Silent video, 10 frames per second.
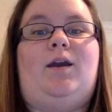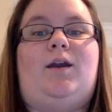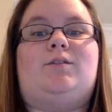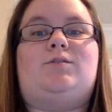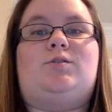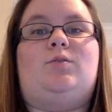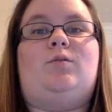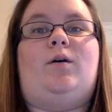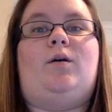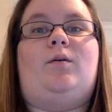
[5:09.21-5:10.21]
is
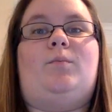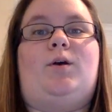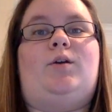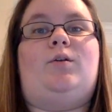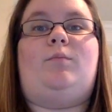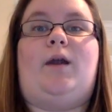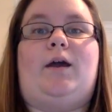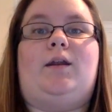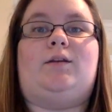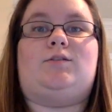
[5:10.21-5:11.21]
to put your
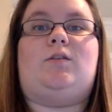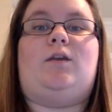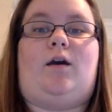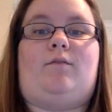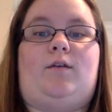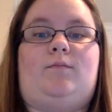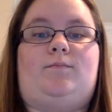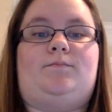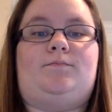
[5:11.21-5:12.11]
bread into the oven.